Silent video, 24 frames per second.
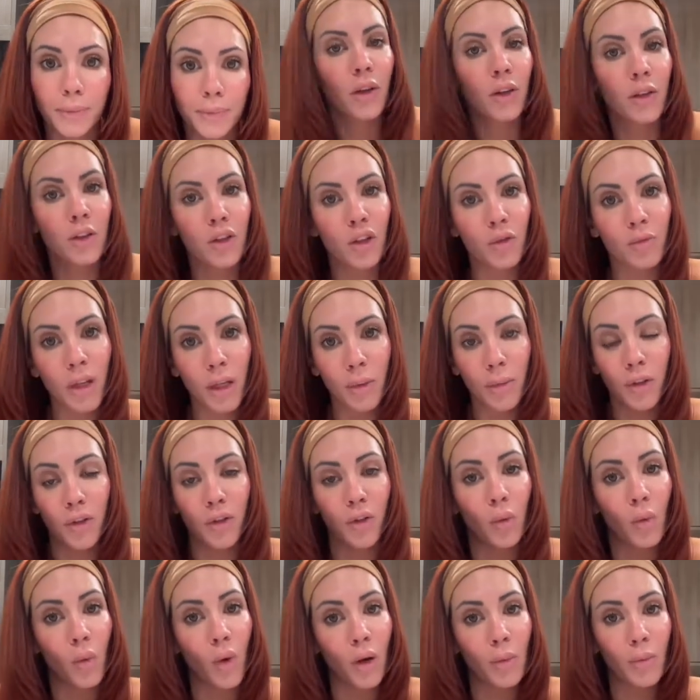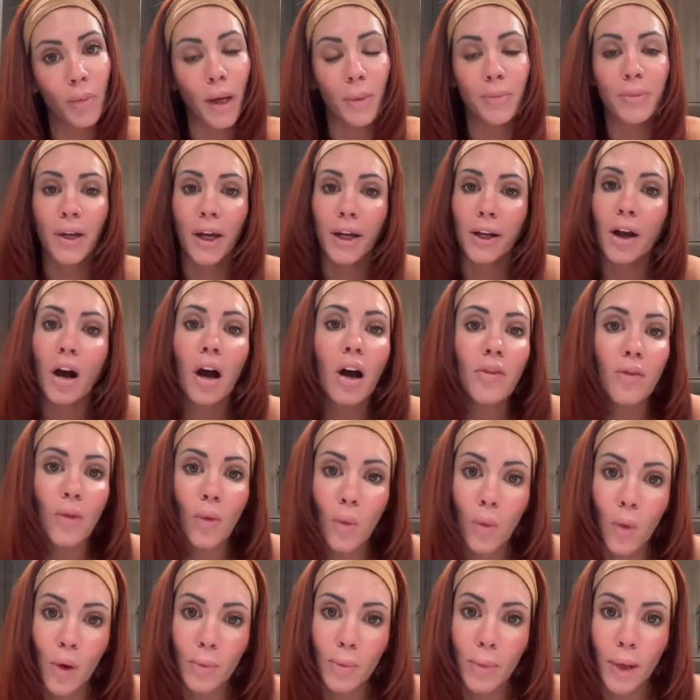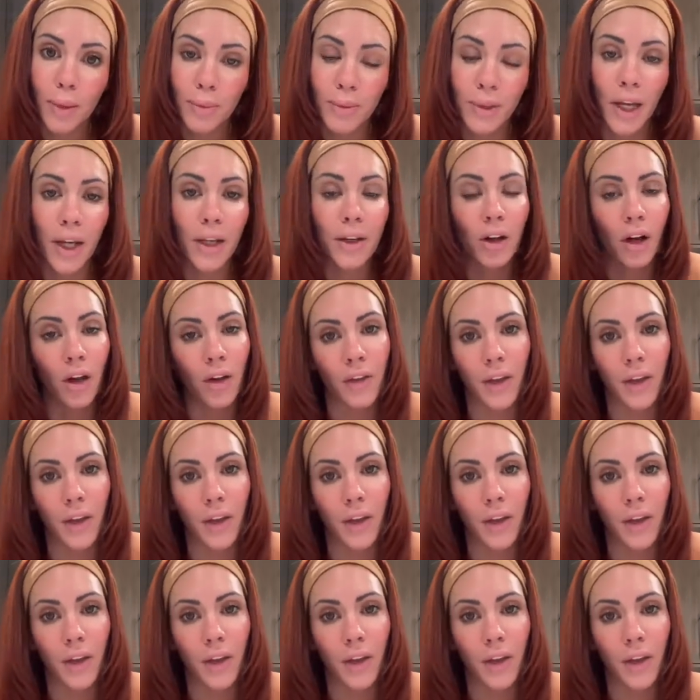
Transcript: So maybe do 1 peptide off, 1 peptide on,